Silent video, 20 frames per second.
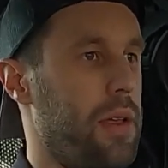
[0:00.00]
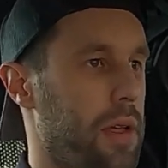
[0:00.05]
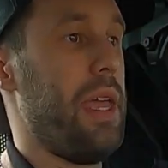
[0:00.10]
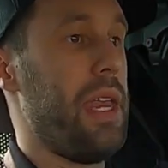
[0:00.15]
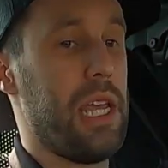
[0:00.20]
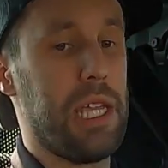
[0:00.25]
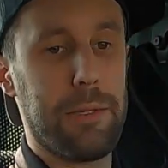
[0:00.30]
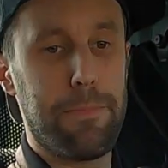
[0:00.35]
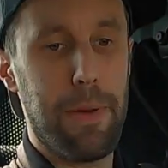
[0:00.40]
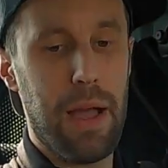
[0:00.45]

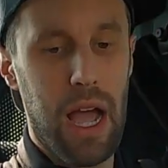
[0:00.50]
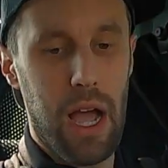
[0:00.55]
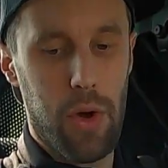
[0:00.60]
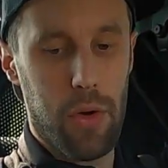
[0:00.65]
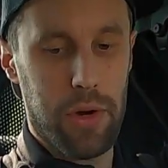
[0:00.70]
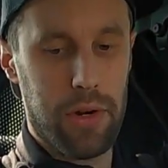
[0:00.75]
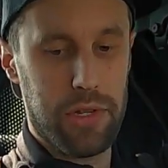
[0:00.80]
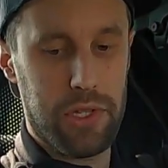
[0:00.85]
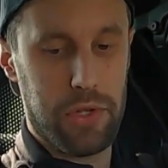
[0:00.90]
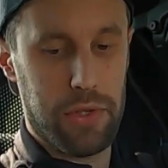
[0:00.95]
It is
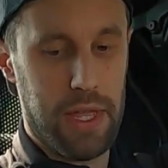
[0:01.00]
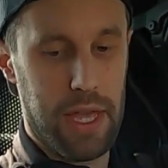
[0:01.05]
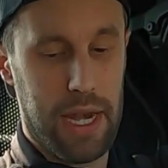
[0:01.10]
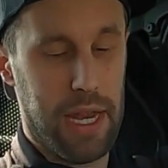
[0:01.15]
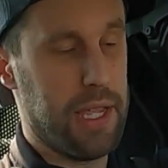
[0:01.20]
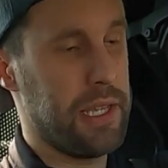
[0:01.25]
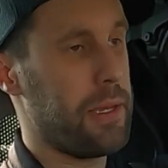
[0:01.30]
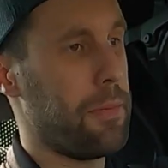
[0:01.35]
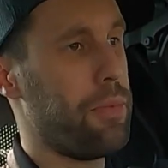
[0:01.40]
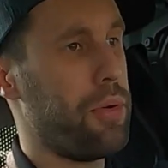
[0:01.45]
power, so that
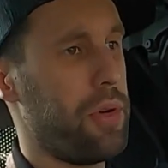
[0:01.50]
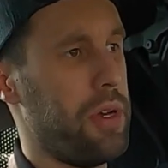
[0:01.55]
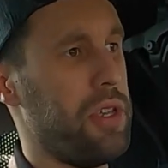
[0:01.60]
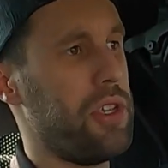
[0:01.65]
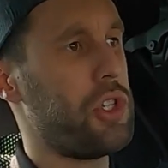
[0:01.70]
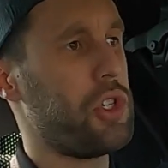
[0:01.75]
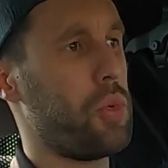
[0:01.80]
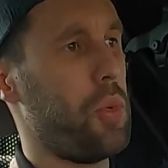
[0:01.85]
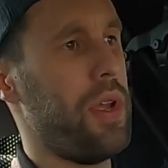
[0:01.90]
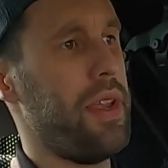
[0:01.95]
is a pretty
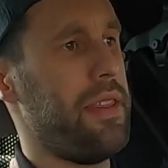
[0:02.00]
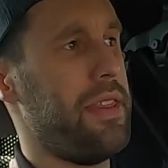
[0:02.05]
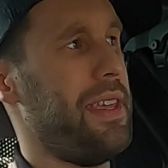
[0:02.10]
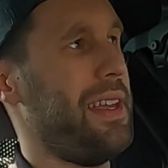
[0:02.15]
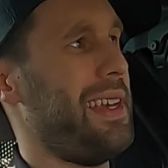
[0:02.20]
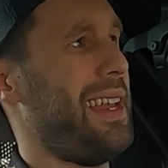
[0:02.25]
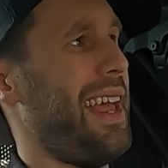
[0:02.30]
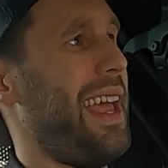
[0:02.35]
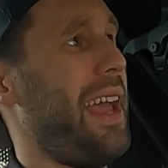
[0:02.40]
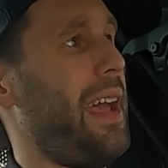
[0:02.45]
sweet
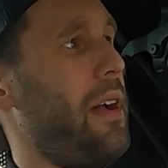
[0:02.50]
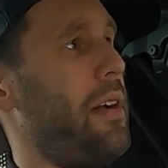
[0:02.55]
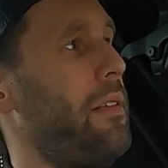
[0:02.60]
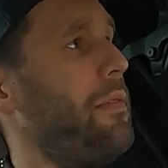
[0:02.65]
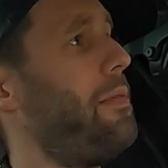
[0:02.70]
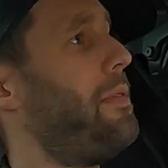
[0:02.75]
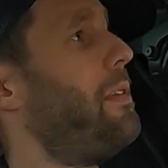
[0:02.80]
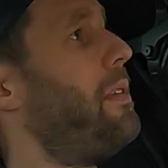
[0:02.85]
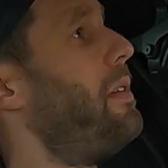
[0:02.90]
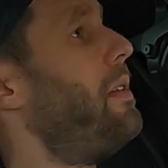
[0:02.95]
thing to have,